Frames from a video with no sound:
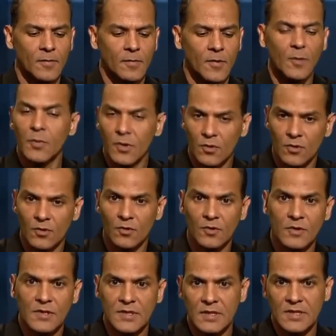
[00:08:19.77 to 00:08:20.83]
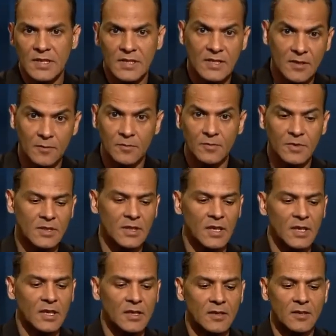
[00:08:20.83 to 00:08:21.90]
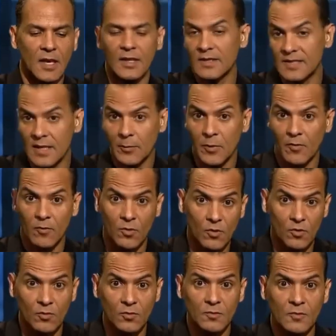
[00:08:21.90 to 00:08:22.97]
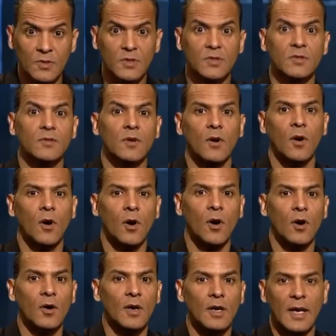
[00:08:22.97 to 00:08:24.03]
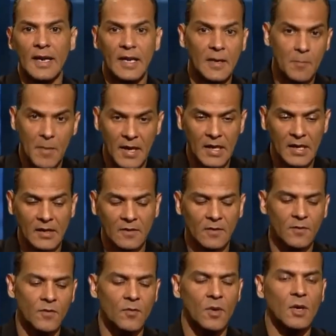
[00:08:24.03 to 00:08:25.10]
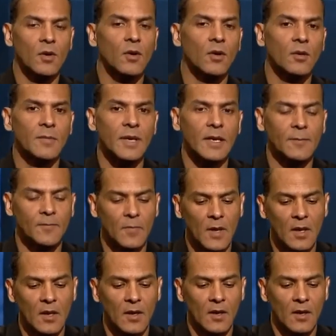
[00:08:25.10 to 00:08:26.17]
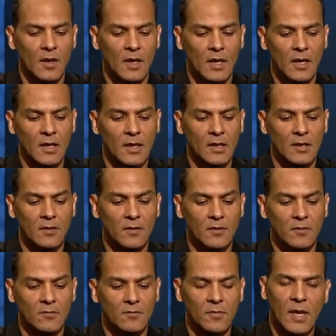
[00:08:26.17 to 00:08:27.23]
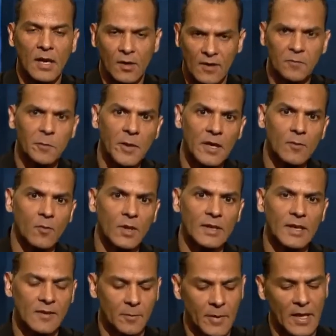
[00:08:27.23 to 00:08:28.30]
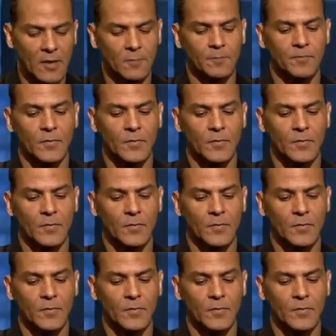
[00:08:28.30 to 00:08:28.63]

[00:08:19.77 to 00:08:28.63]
computers, systems in either separate rooms or editing bays, if you want to call them that, and I'll explain what that's about.